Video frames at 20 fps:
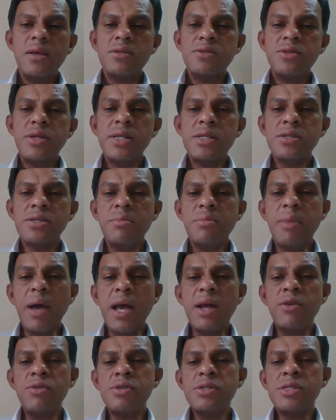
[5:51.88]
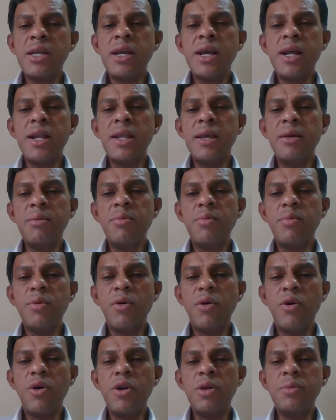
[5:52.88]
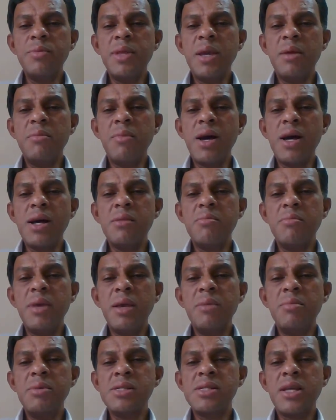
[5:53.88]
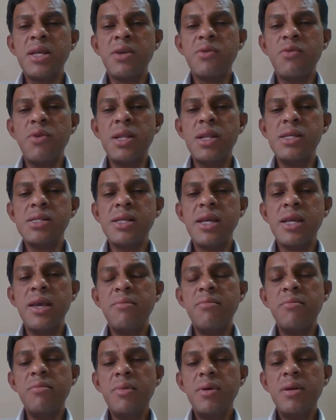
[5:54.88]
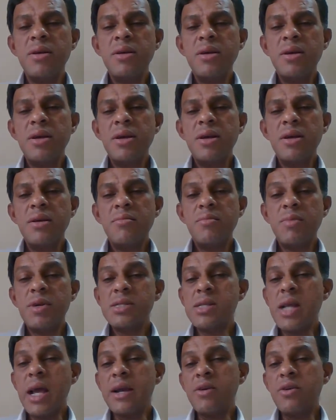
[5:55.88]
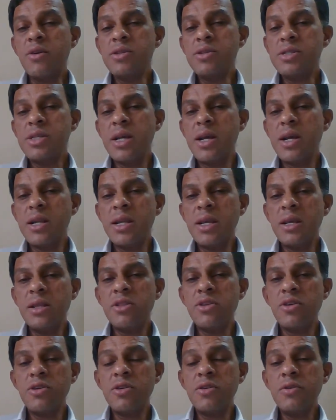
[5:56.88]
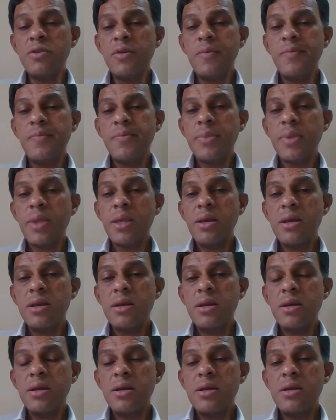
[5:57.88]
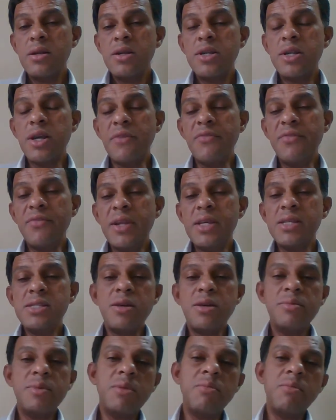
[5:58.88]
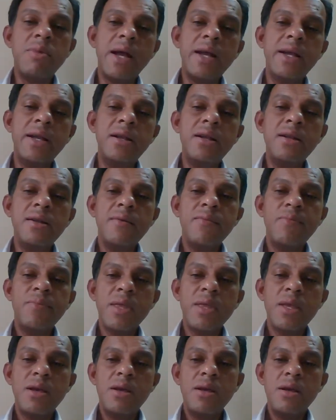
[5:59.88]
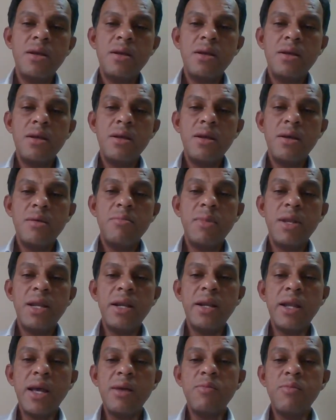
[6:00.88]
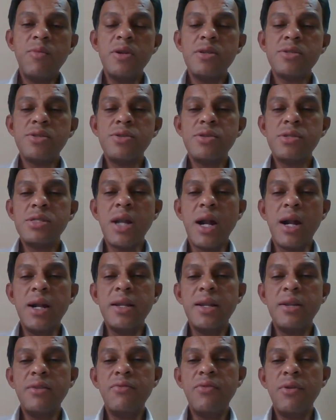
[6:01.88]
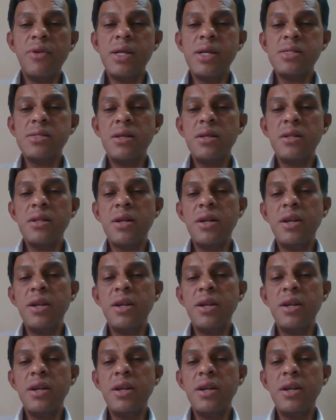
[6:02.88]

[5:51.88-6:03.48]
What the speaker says: So it's biologically all of them are maybe equally same, but psychologically the toughness of the mind many time also start influencing the